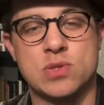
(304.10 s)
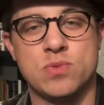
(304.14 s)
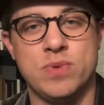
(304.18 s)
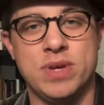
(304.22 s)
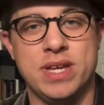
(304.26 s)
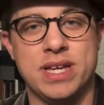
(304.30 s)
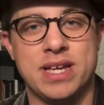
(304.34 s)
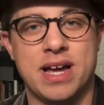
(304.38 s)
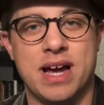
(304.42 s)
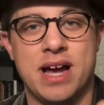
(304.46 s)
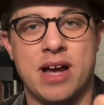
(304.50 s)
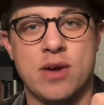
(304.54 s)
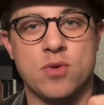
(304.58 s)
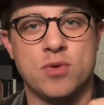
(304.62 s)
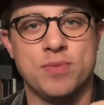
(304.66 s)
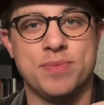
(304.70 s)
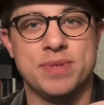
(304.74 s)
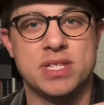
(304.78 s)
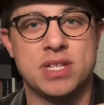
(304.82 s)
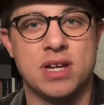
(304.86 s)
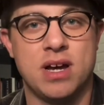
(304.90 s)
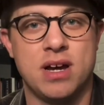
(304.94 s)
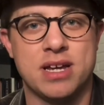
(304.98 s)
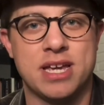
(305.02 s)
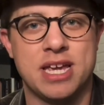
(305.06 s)
week, I will be
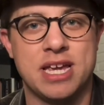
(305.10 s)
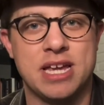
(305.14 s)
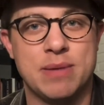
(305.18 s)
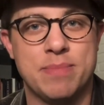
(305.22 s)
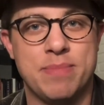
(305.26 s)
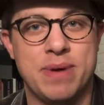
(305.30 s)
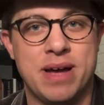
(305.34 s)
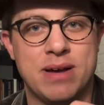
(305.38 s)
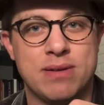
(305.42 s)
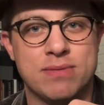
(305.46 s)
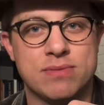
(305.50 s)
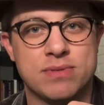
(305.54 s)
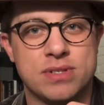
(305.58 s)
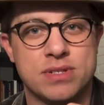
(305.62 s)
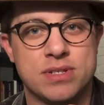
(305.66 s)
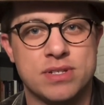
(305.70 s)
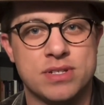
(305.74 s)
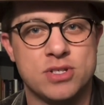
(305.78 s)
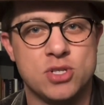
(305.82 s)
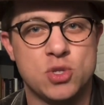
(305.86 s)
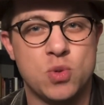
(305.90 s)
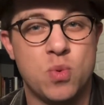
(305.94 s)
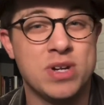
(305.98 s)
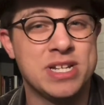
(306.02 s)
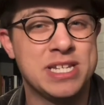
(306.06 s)
talking about
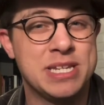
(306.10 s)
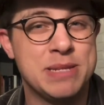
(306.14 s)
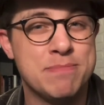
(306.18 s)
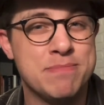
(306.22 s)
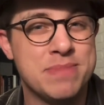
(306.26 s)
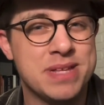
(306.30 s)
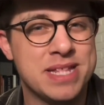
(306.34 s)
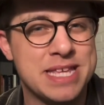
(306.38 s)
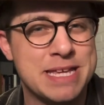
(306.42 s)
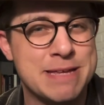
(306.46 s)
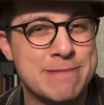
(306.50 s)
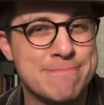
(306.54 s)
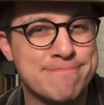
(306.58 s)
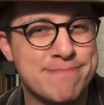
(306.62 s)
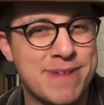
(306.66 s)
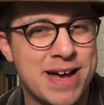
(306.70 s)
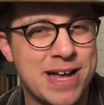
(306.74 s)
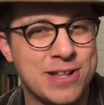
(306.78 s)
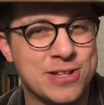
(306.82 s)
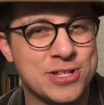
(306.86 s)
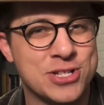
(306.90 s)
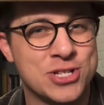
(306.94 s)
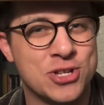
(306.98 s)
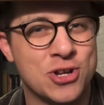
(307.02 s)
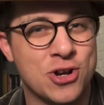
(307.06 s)
20 Million
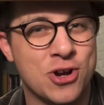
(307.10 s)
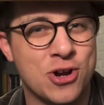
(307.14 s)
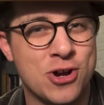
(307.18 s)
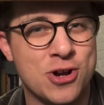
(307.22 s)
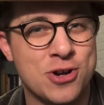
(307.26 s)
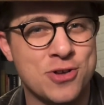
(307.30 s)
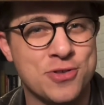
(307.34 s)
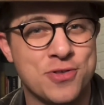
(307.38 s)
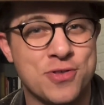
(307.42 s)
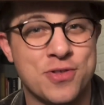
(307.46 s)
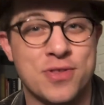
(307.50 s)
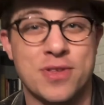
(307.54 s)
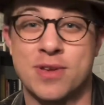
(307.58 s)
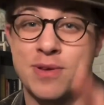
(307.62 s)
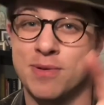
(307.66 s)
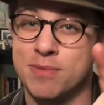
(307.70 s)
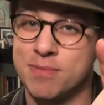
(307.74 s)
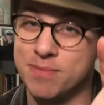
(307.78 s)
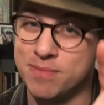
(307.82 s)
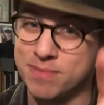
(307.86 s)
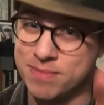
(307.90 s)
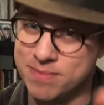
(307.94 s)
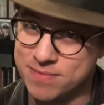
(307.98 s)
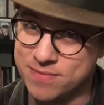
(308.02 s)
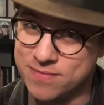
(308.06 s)
Miles to Earth
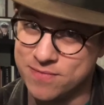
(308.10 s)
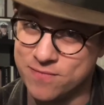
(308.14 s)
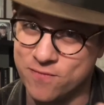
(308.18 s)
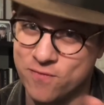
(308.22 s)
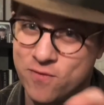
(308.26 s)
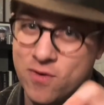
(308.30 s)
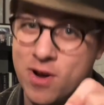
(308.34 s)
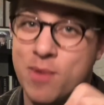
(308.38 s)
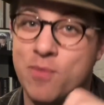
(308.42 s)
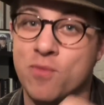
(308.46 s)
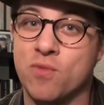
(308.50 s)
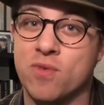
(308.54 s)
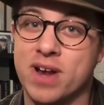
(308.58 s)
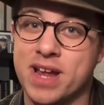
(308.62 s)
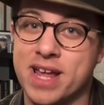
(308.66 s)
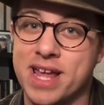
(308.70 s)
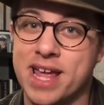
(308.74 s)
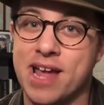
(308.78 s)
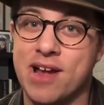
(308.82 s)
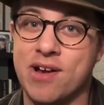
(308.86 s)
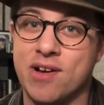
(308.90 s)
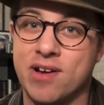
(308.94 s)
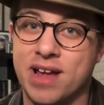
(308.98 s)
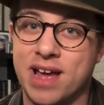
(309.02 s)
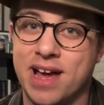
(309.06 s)
from Ray
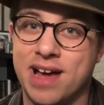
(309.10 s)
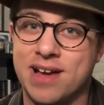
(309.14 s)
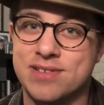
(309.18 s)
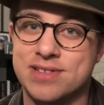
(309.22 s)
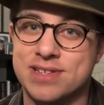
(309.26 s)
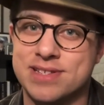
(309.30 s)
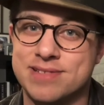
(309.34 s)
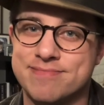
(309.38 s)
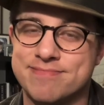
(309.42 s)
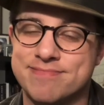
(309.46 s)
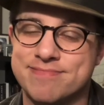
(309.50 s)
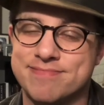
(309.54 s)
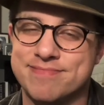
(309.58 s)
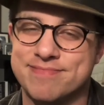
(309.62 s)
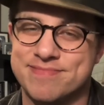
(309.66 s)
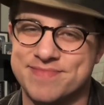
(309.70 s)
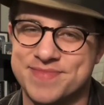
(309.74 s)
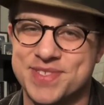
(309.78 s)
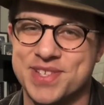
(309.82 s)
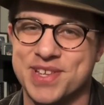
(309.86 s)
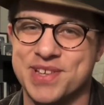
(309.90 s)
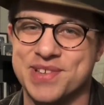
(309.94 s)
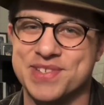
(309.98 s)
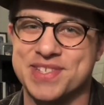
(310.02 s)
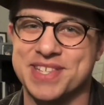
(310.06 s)
Harryhausen.
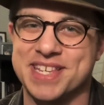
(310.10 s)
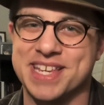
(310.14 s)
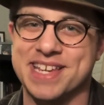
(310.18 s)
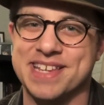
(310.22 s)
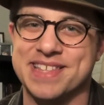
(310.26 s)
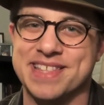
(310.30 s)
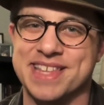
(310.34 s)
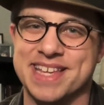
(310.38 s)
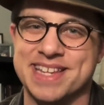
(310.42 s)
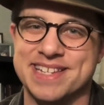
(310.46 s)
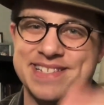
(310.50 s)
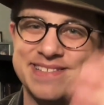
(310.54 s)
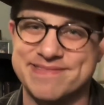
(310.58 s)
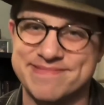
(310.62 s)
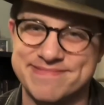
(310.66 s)
So I'll see you then.